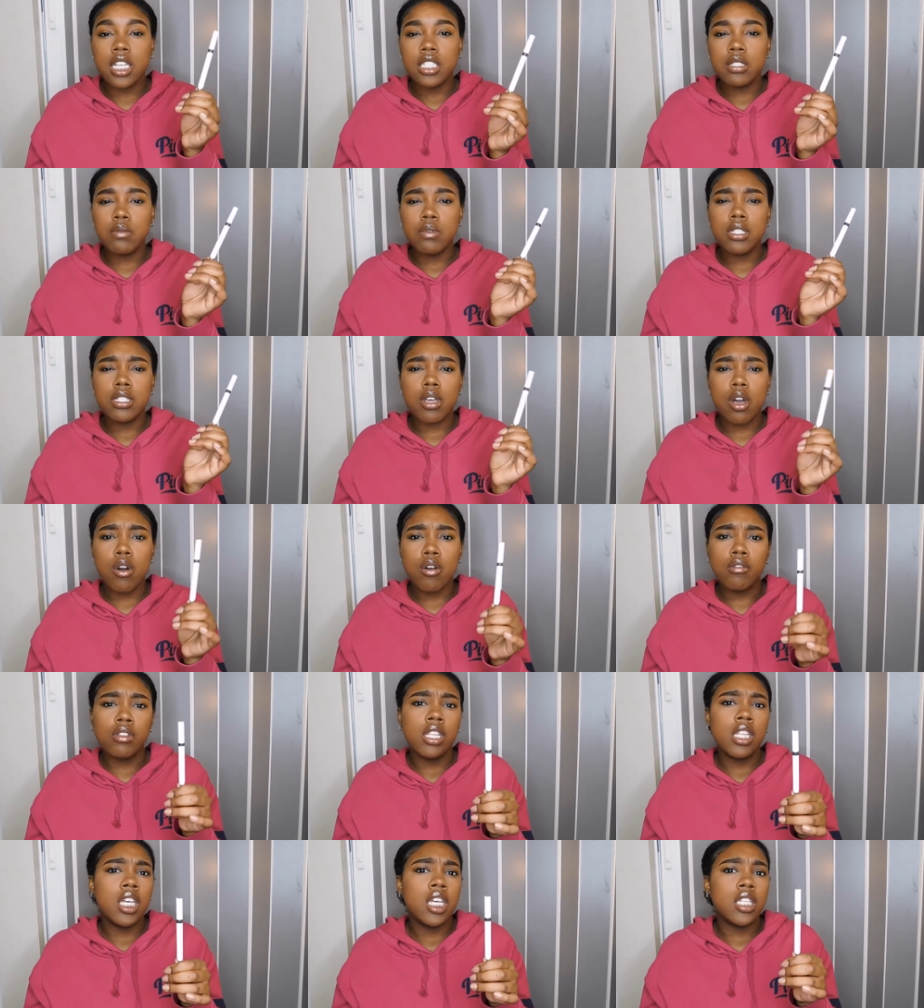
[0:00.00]
this was
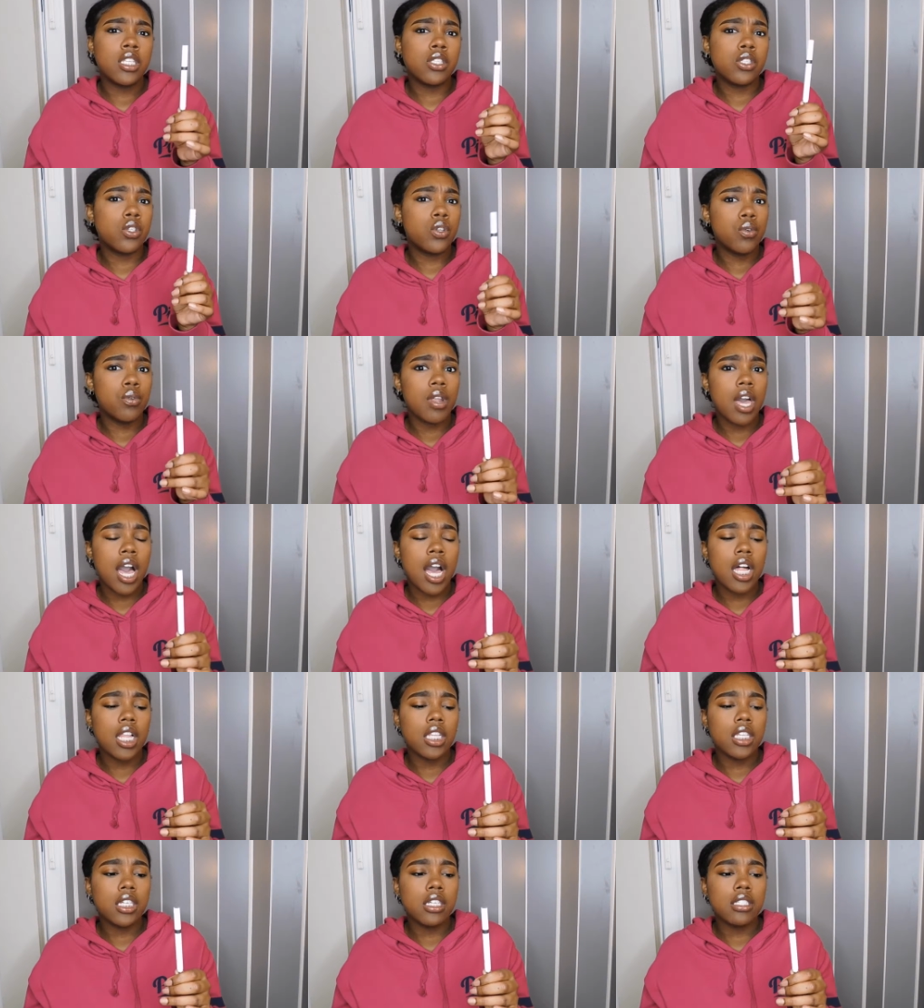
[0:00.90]
only $2,
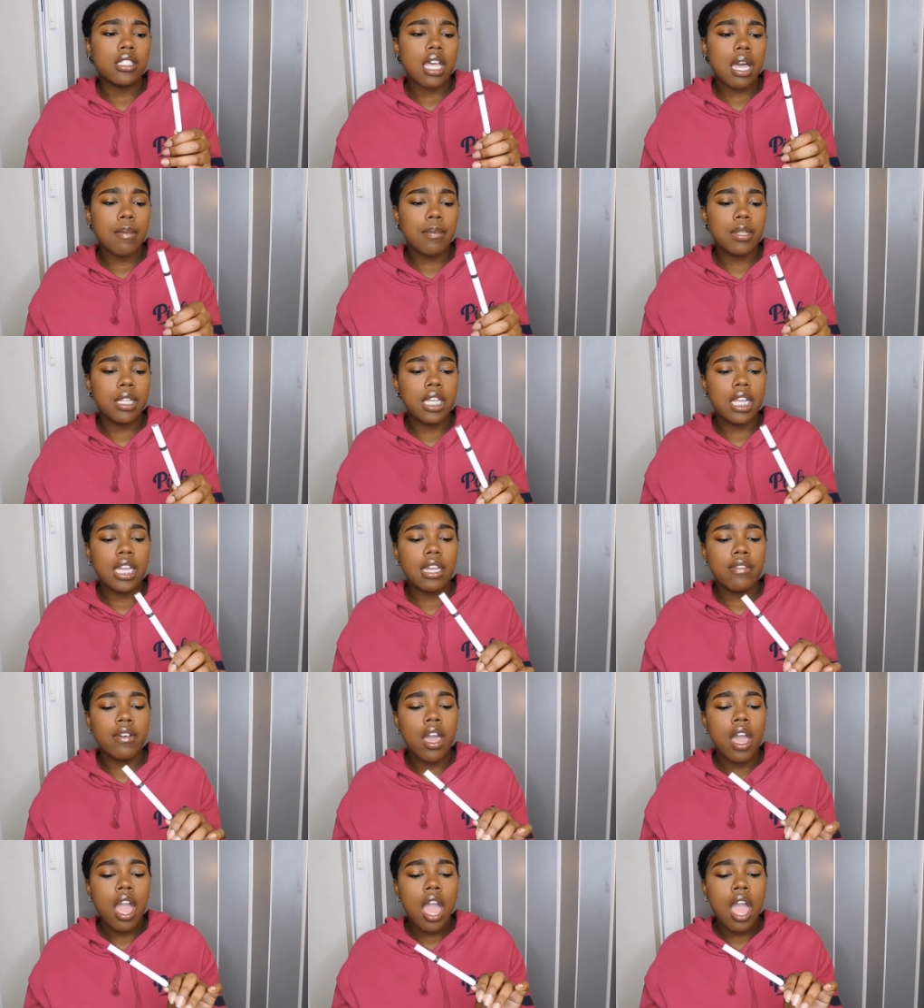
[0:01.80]
I believe.